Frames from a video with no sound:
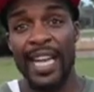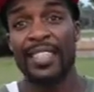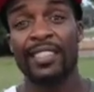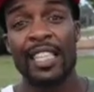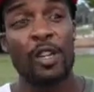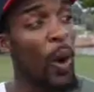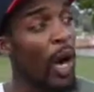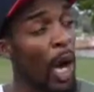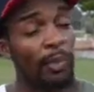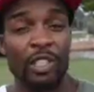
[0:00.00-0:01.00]
And see,
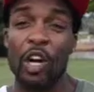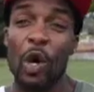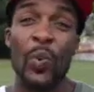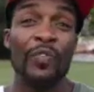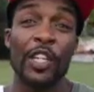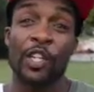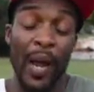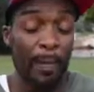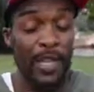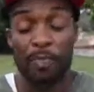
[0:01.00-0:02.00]
what comes along with the
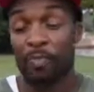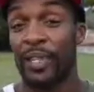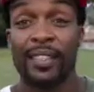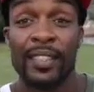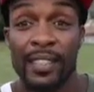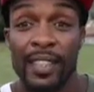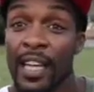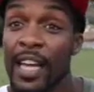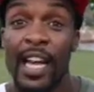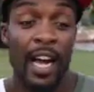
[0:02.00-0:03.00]
trap is prison,
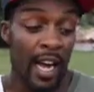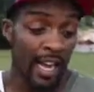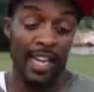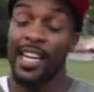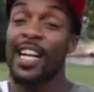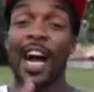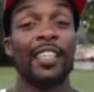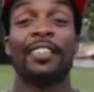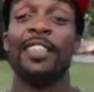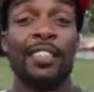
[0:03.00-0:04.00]

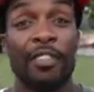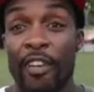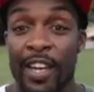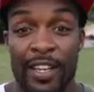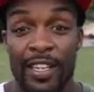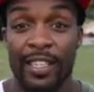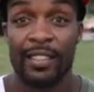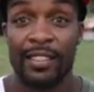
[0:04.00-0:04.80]
constant surveillance,